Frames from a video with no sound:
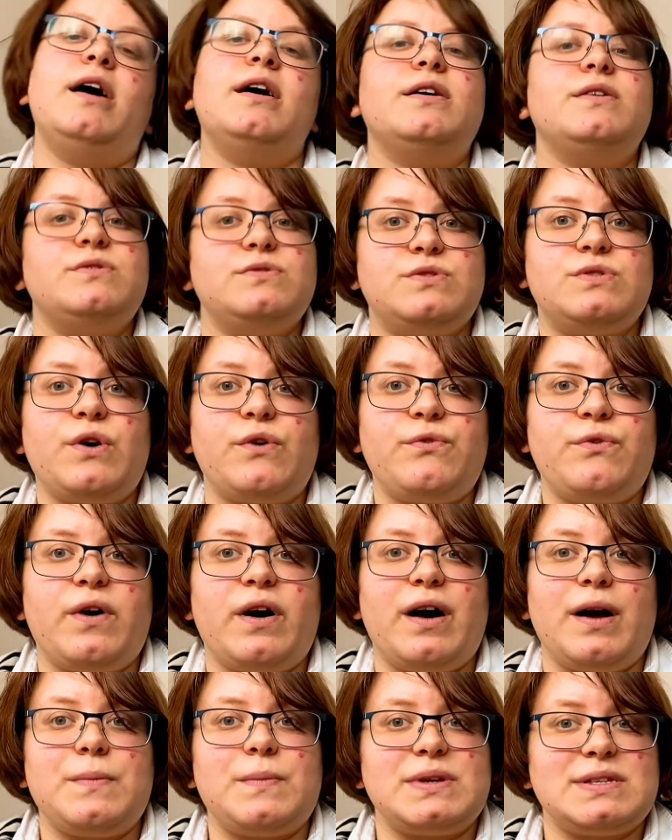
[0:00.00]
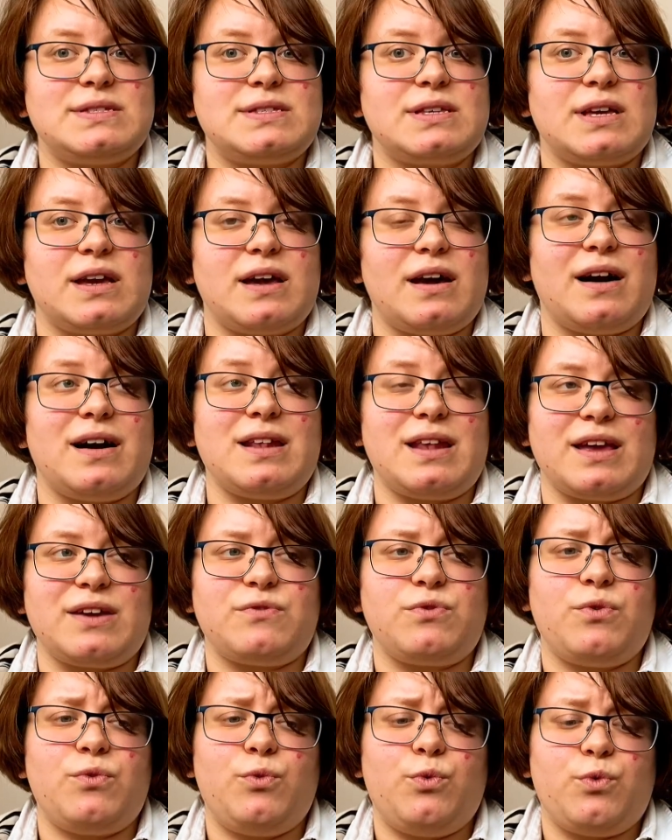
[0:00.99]
So far, I must say I like
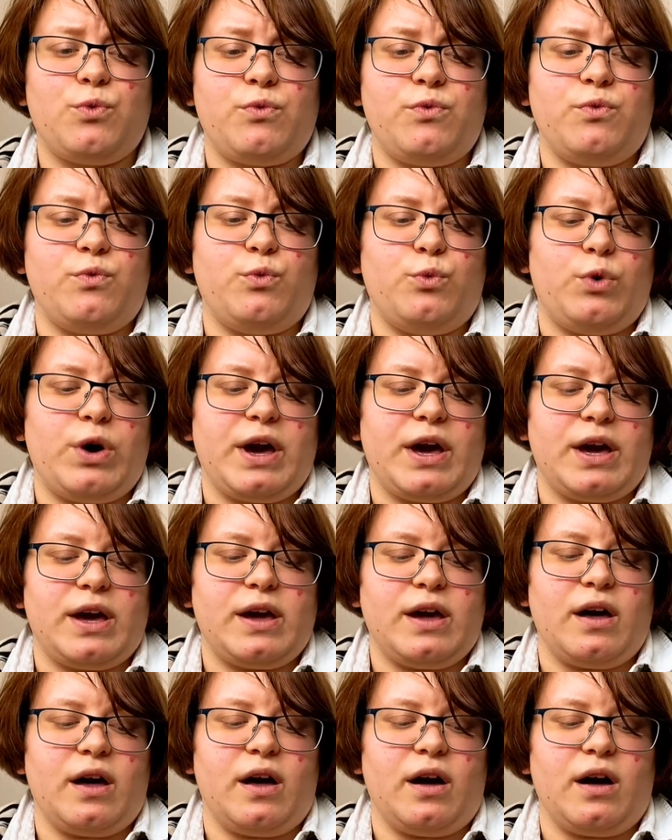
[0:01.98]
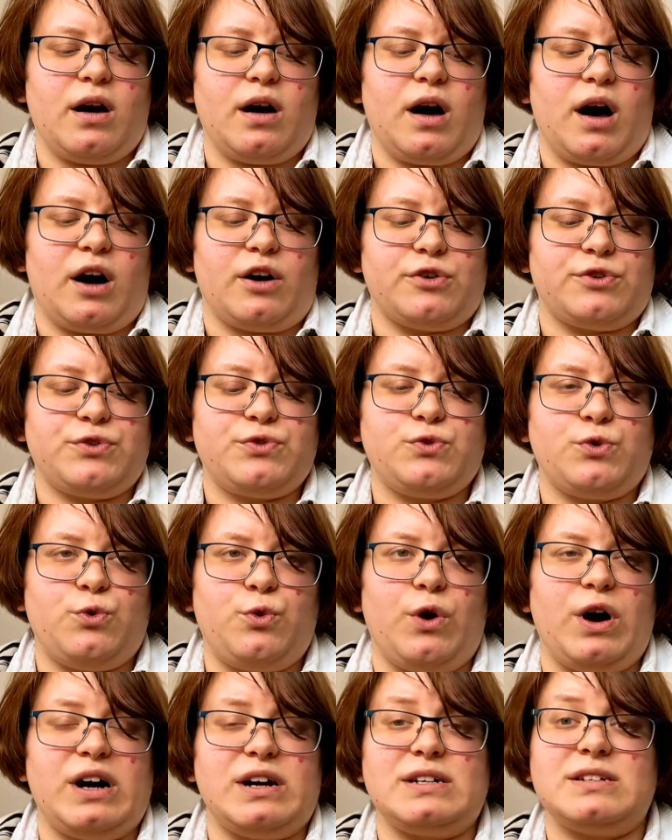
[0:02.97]
the way Arth
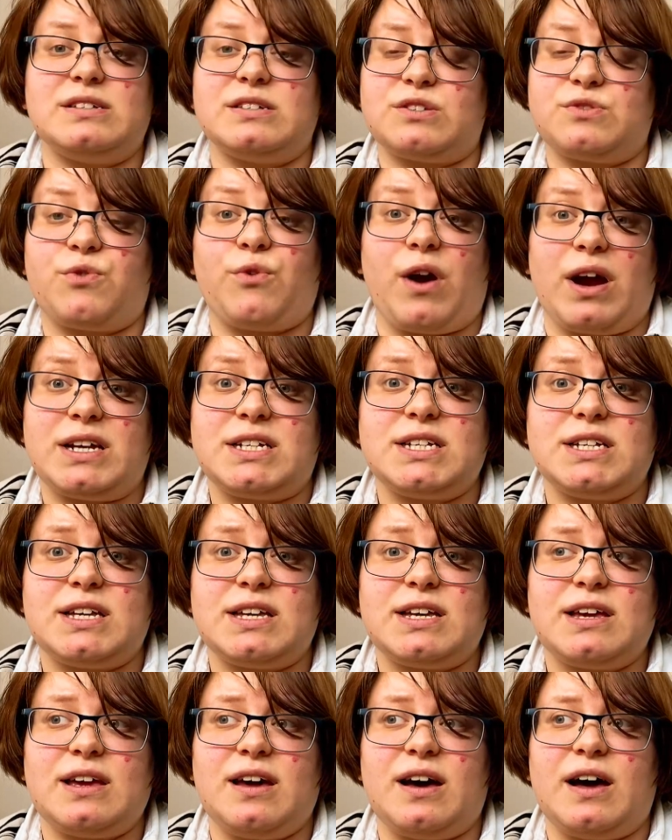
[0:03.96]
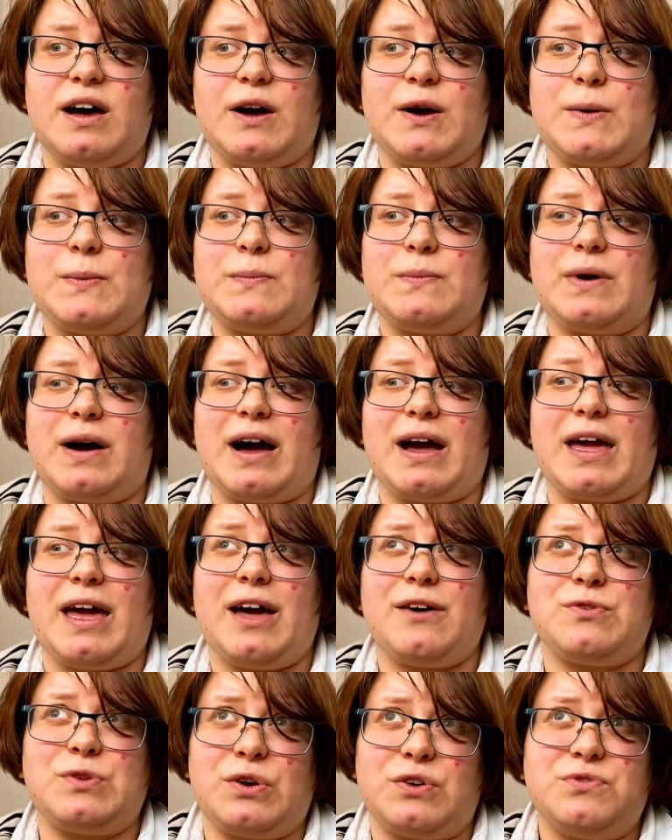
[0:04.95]
Kuang is writing. I
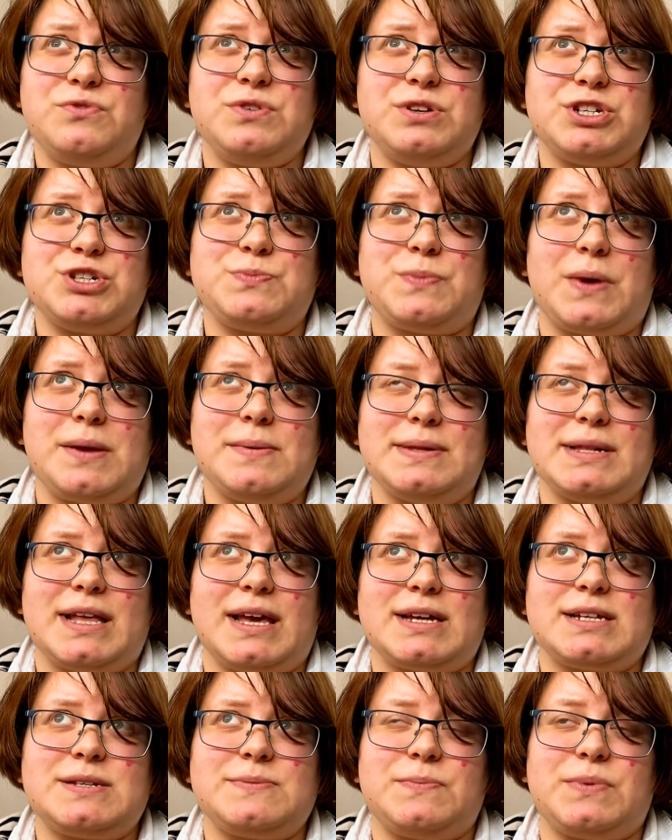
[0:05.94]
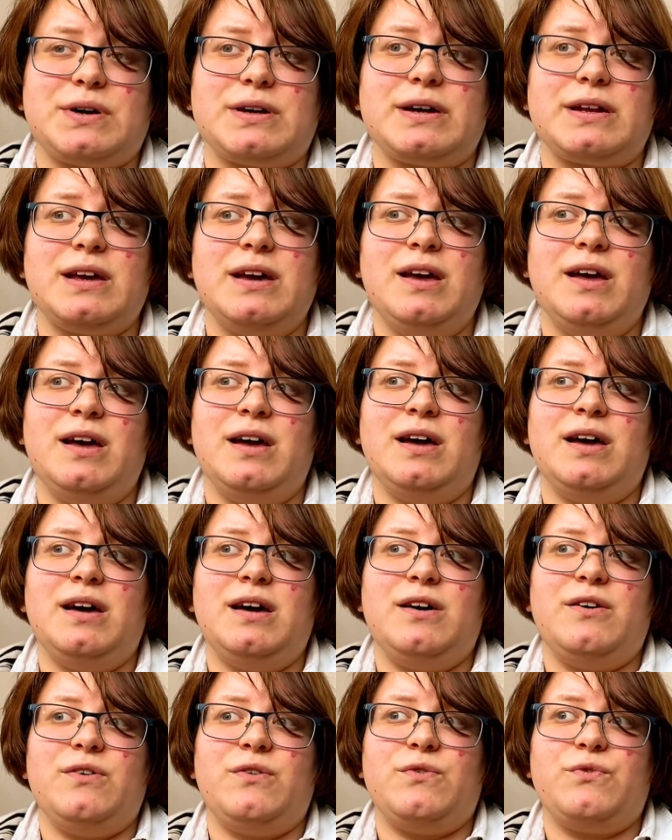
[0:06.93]
have not finished Babel yet, but
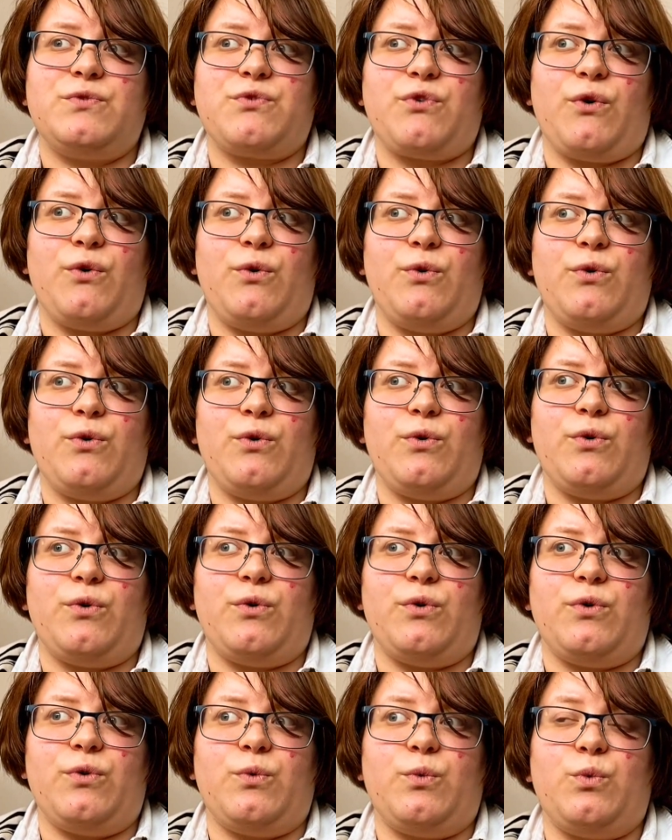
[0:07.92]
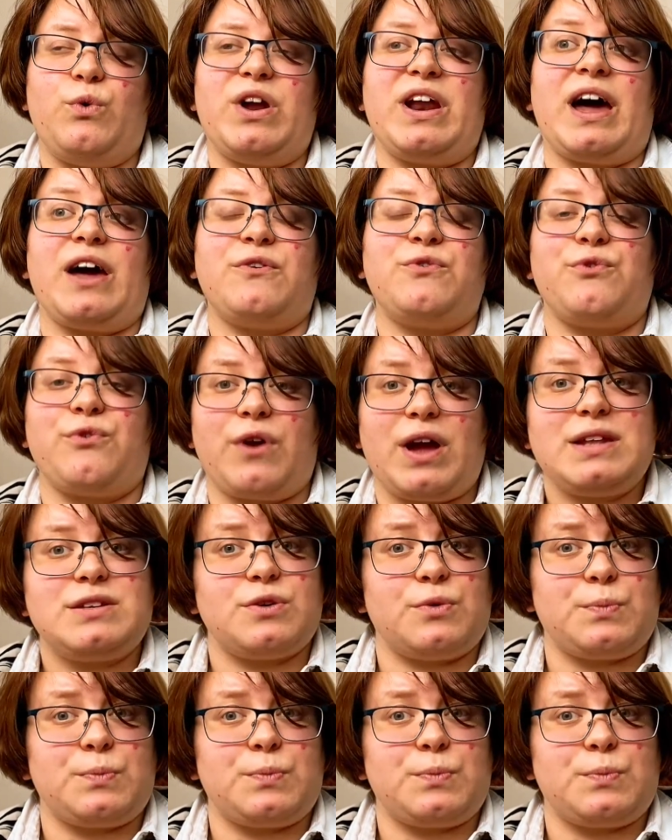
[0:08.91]
from what I've read